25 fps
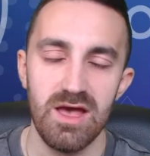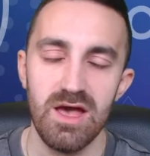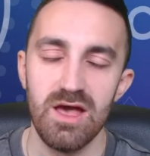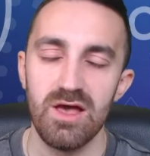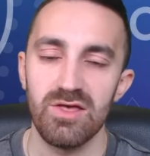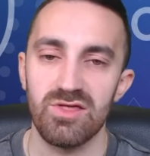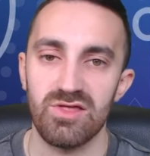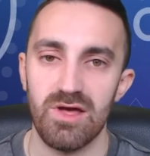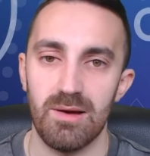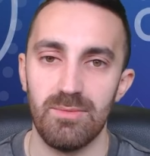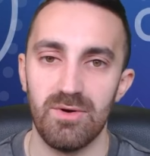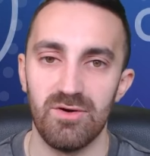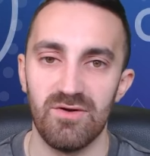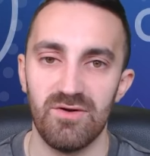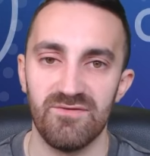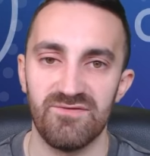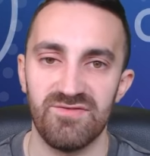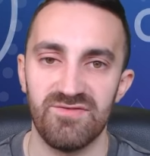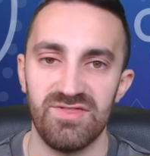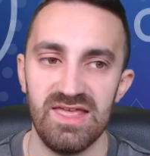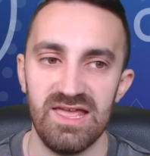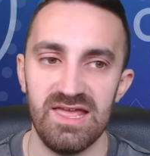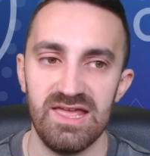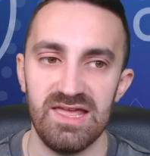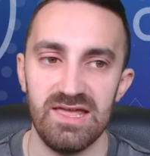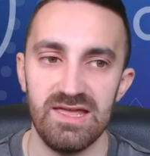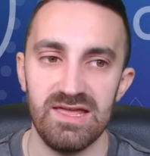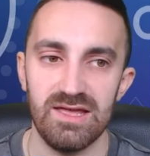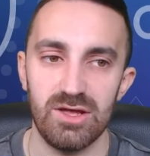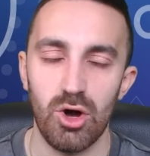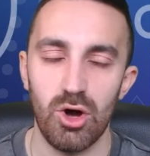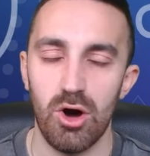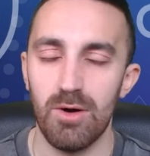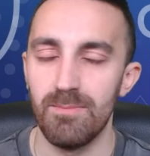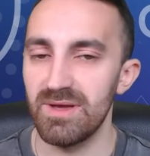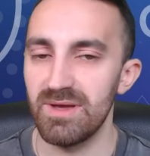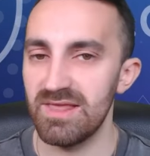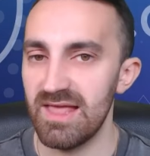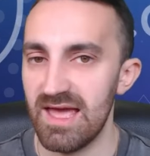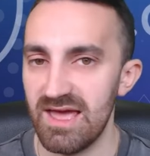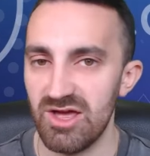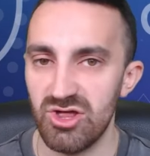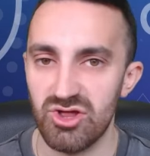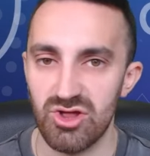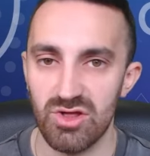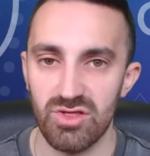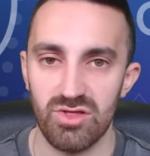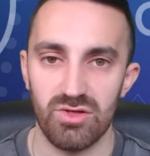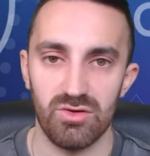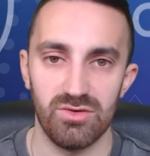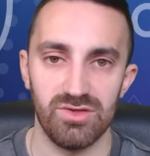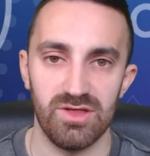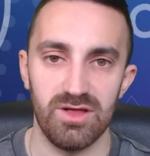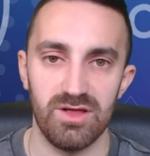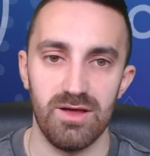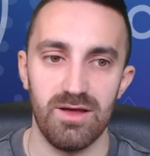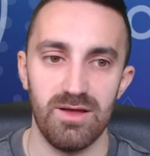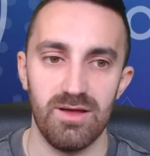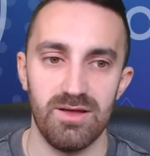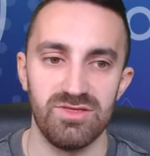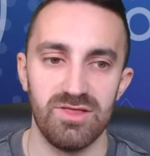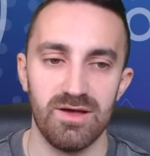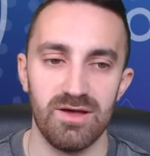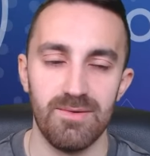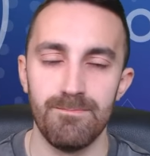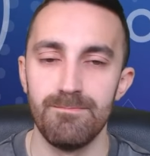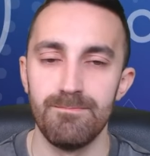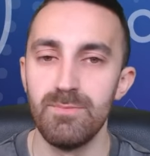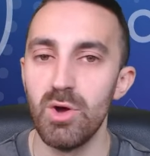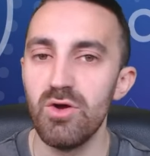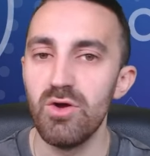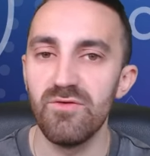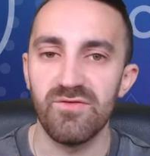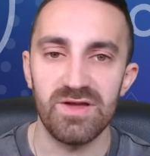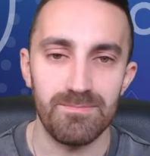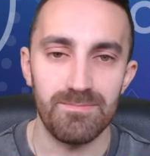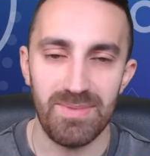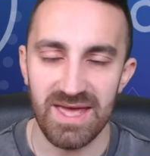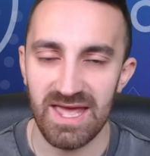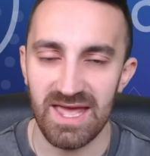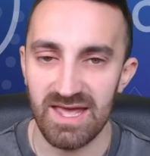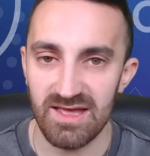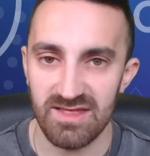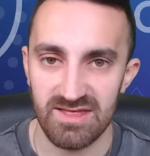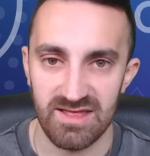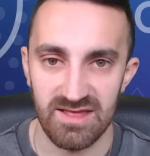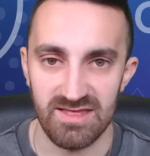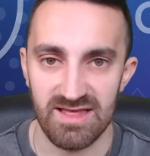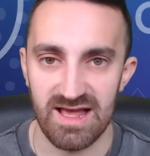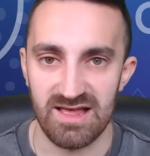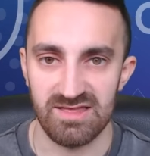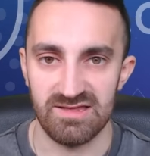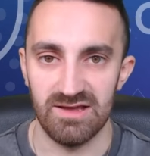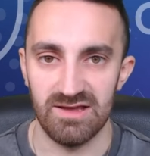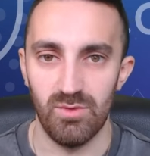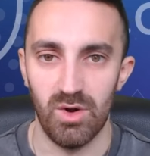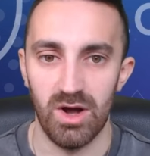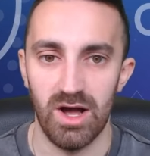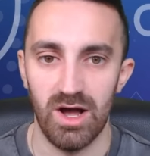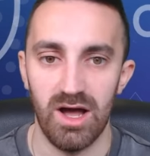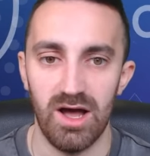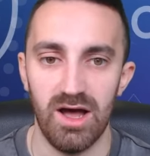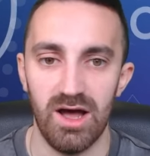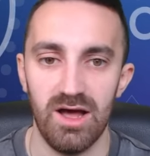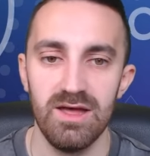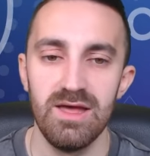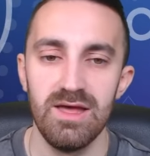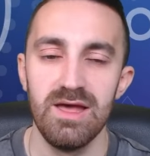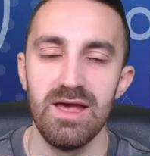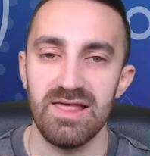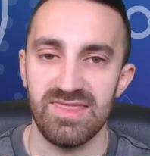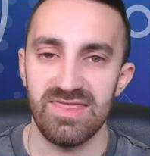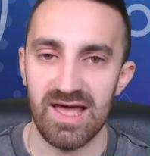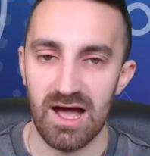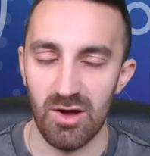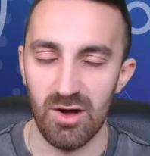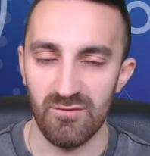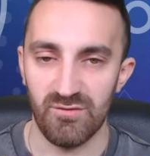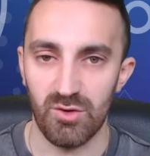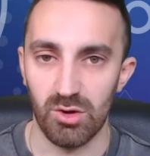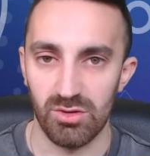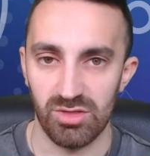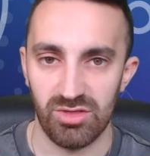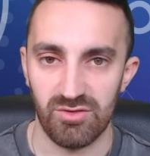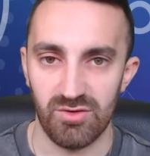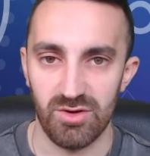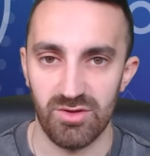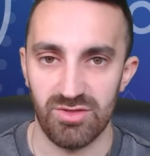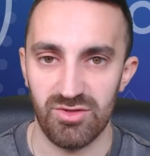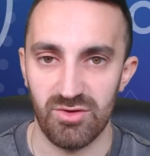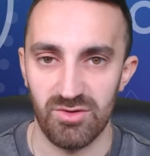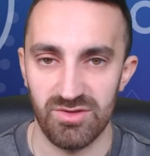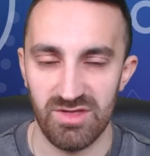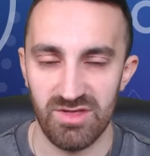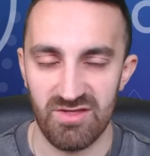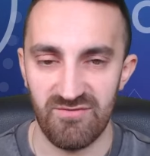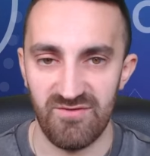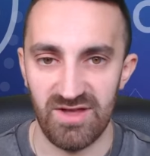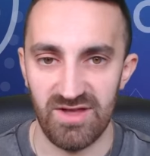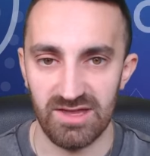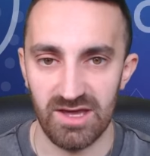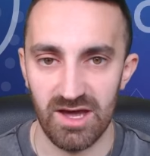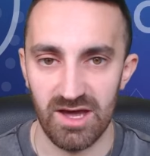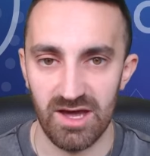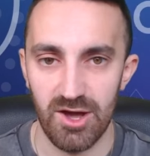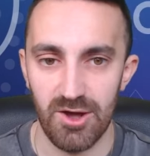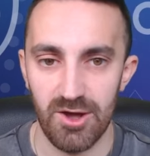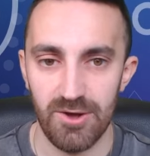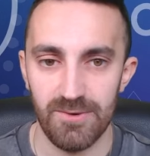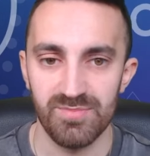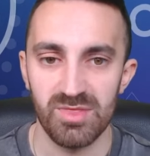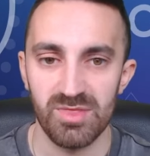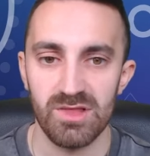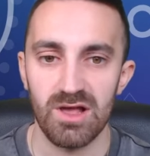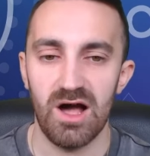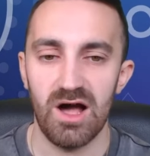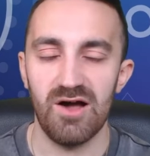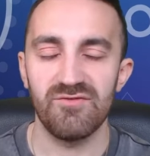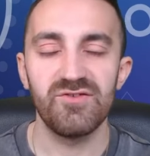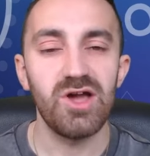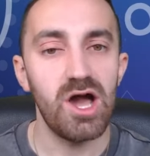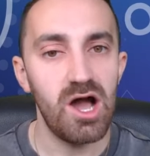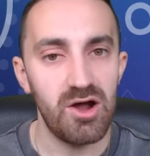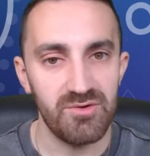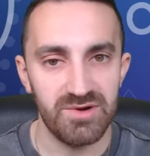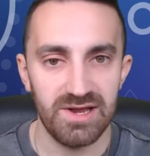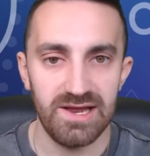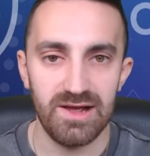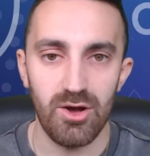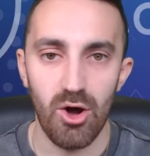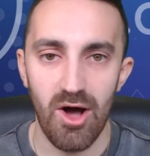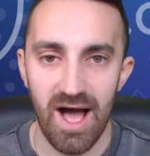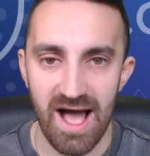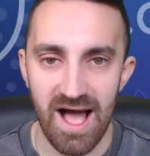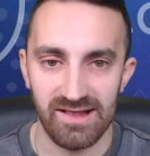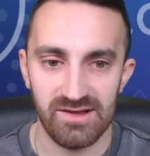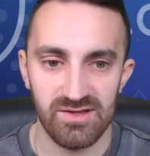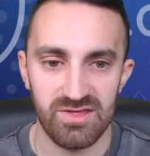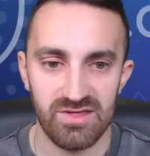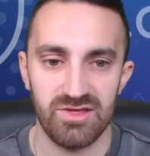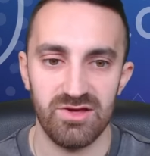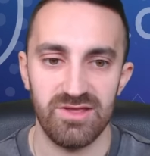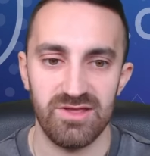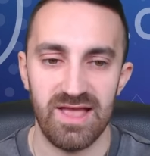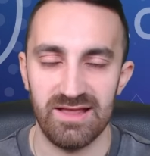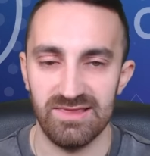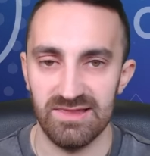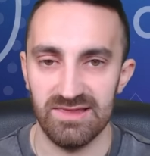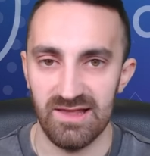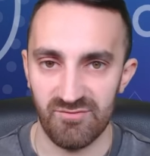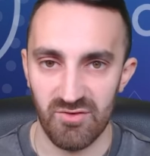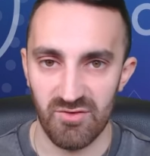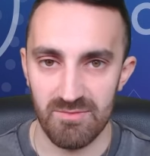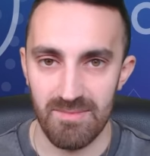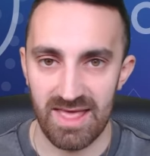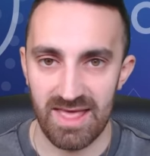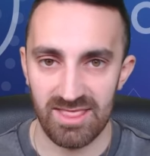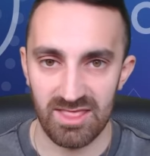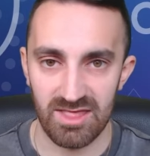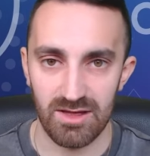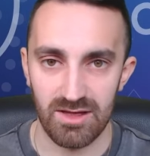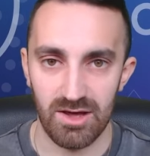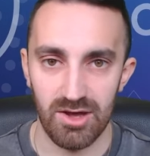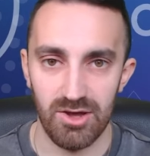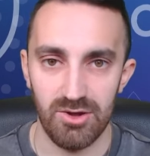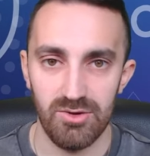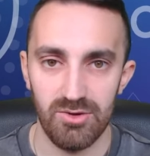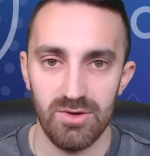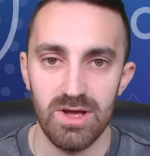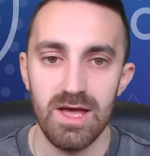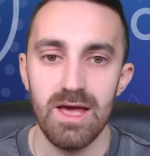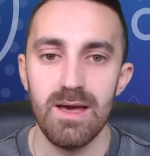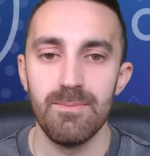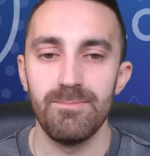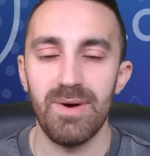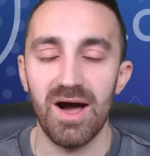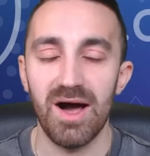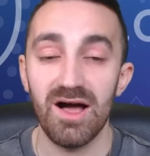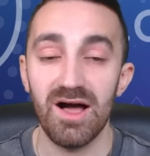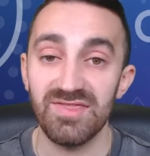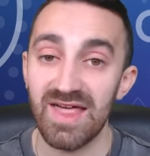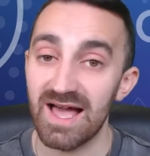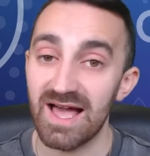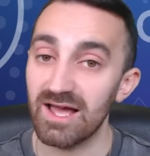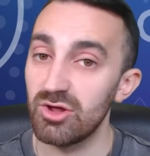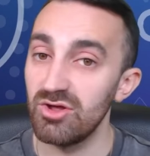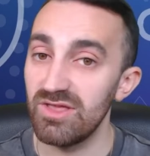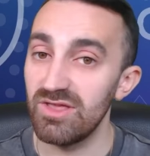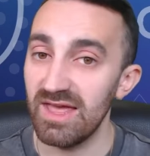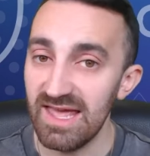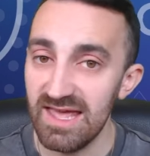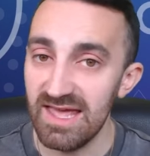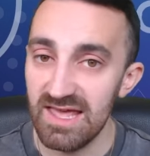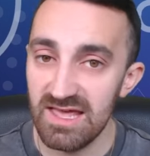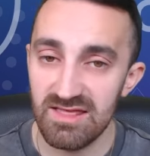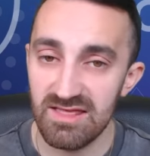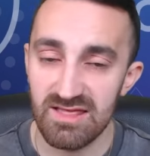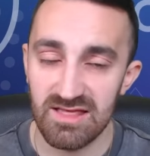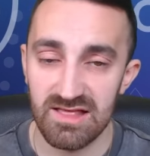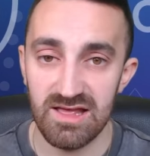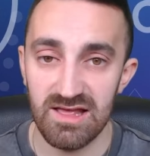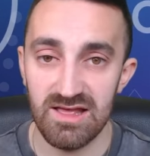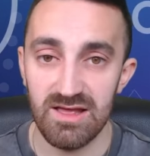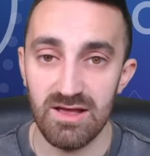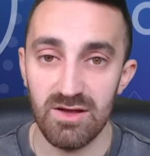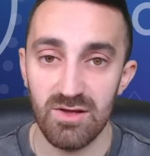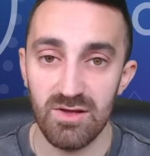some of the combinations or the moving pieces, as it were, that I've gone through this video. I've currently got Alisson and Livramento, but that could easily